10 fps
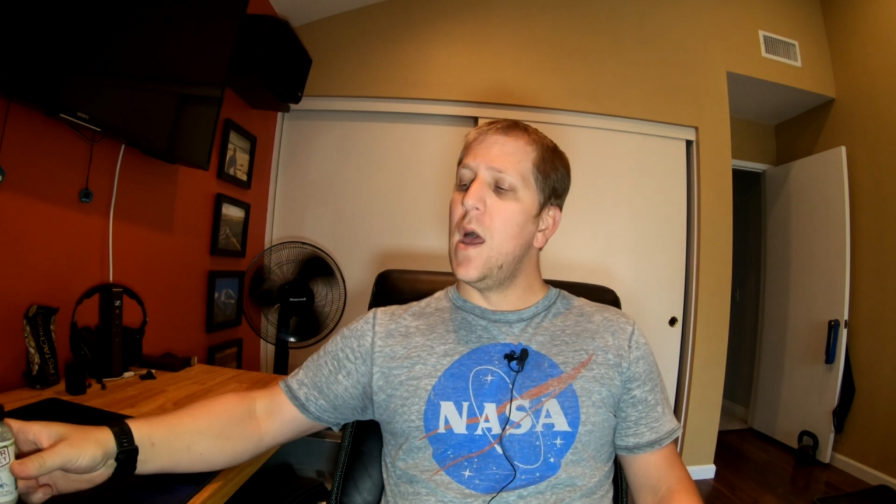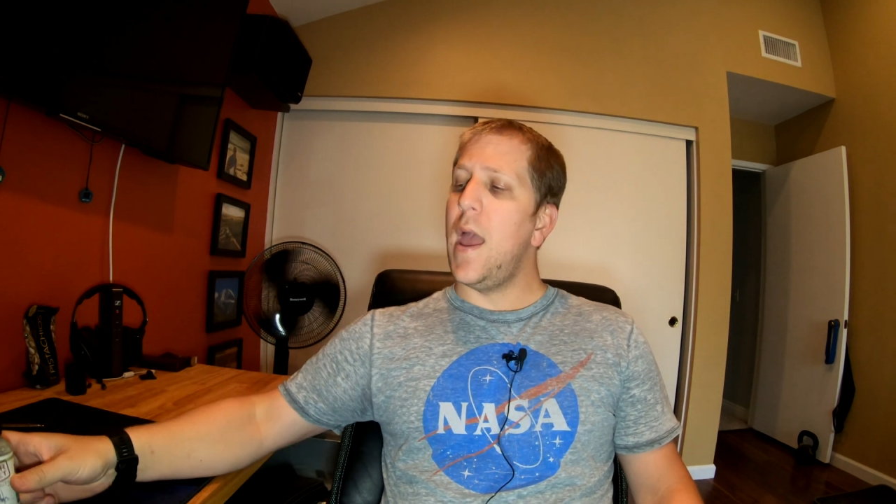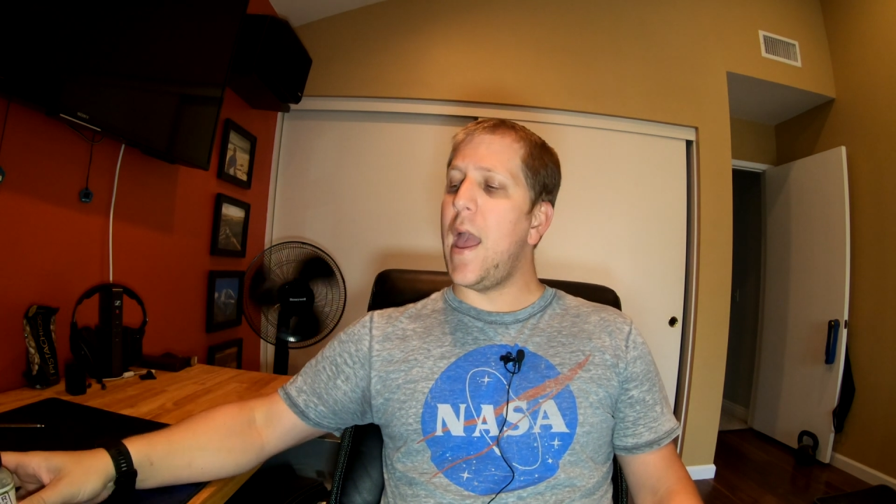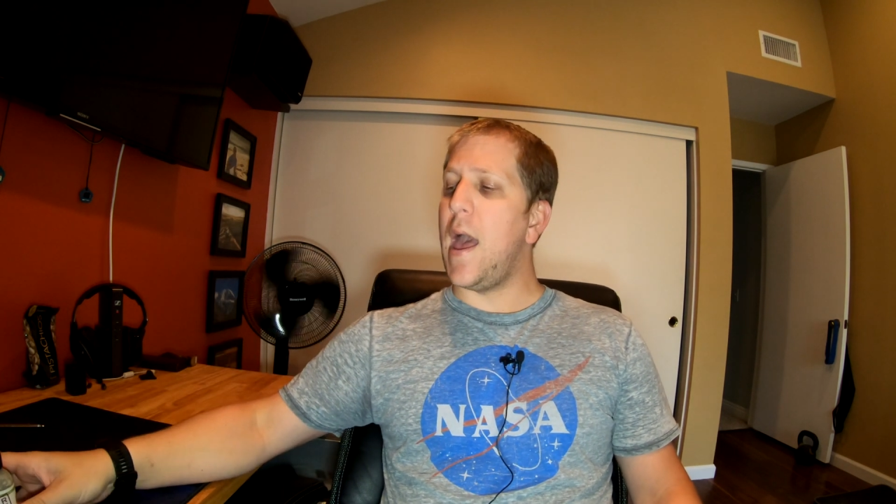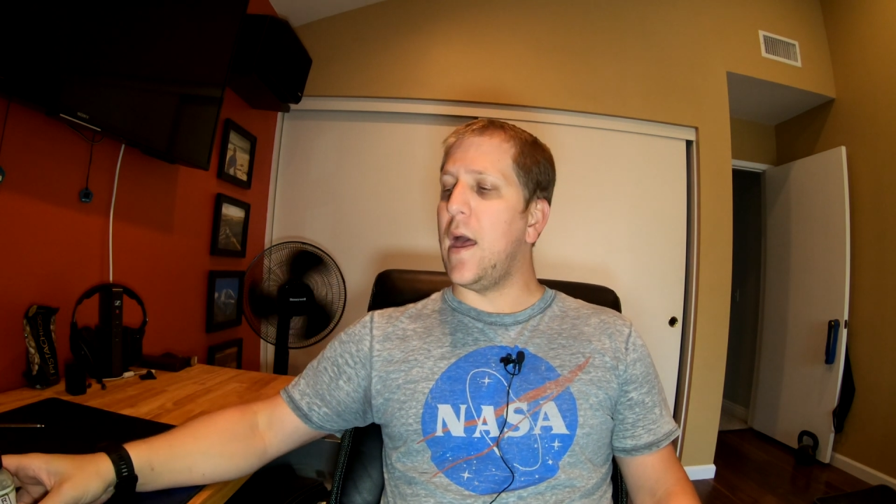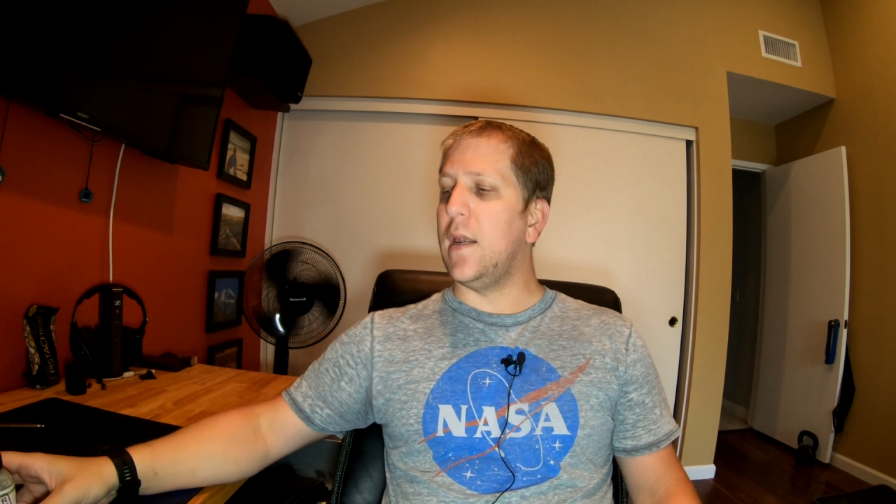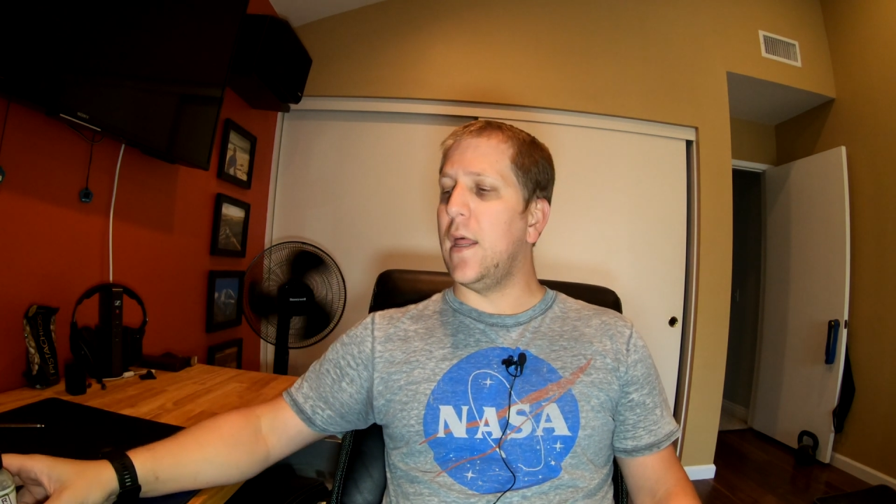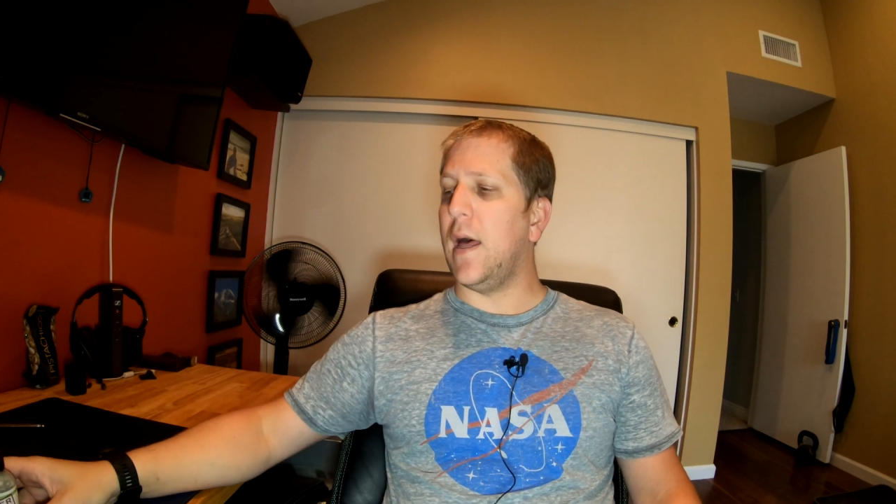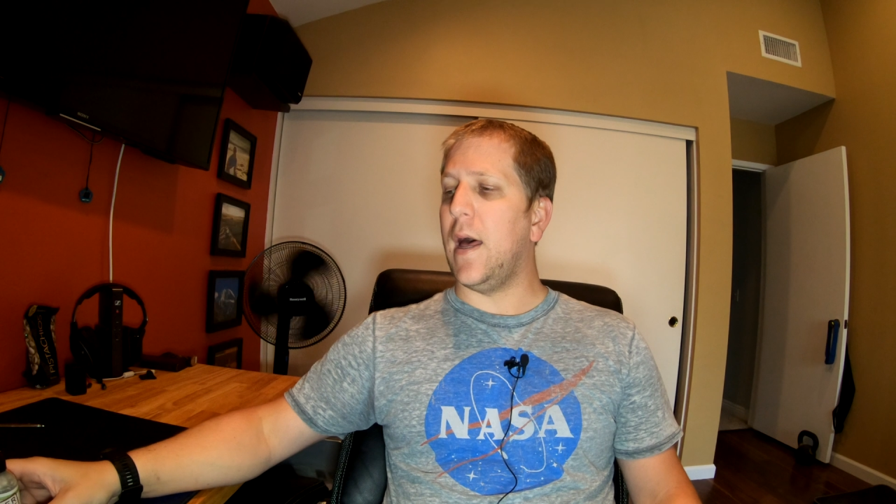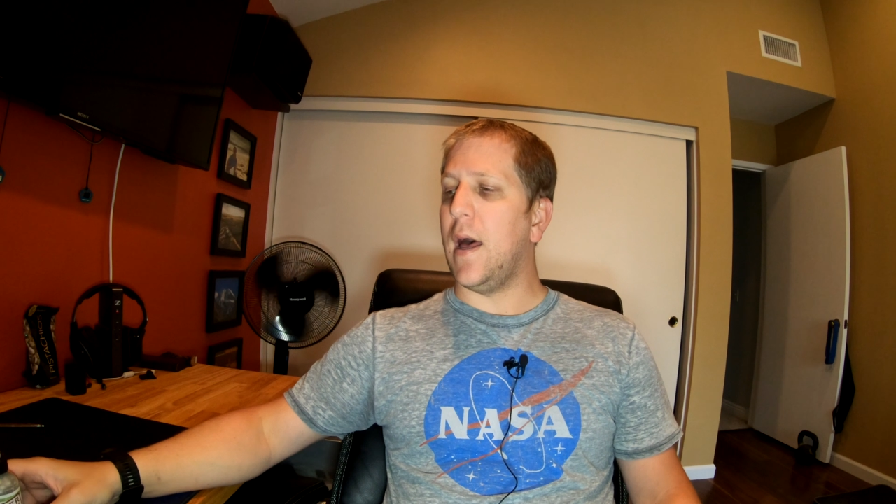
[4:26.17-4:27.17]
and
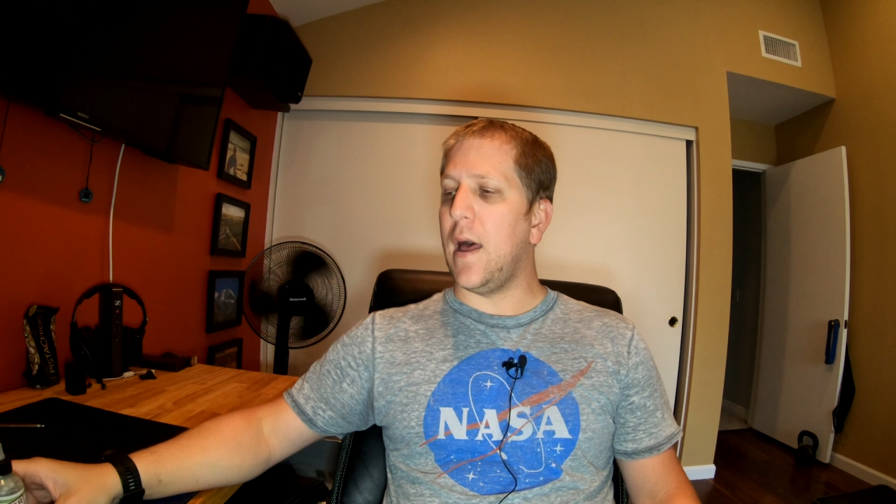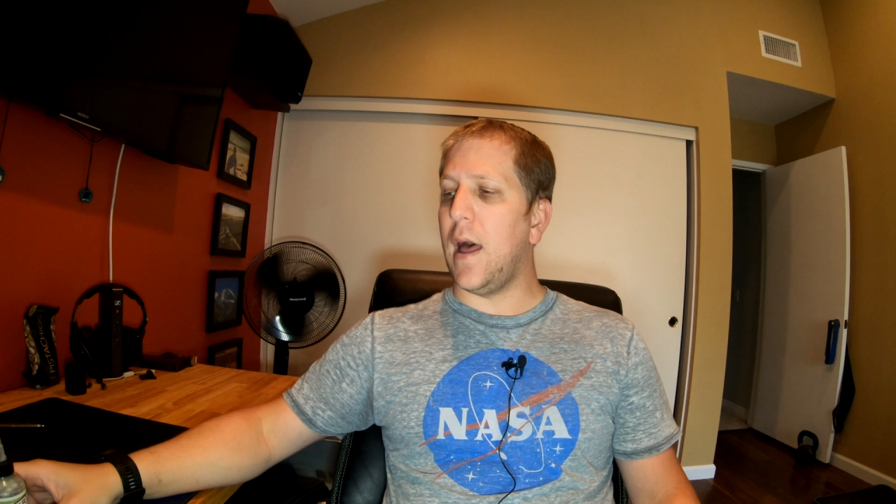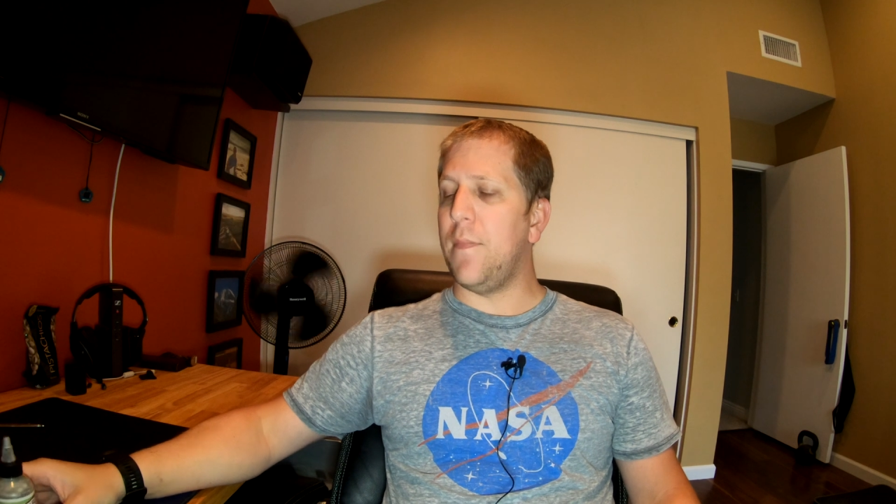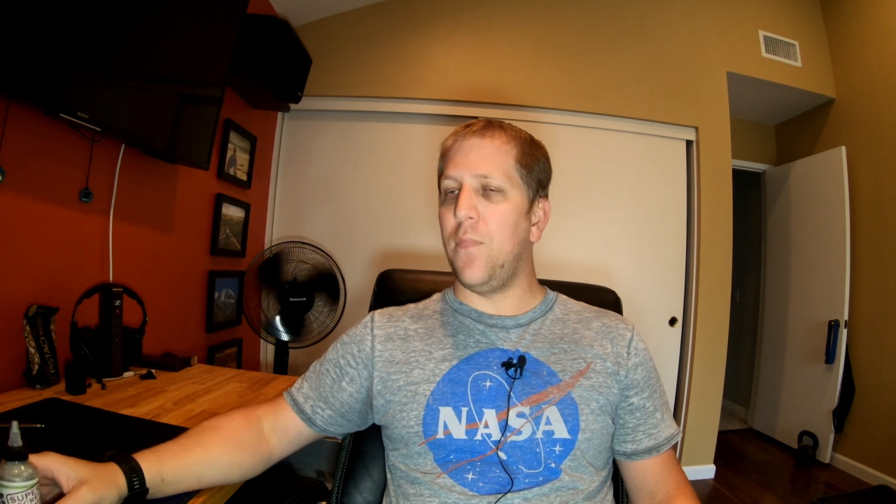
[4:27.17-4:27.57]
I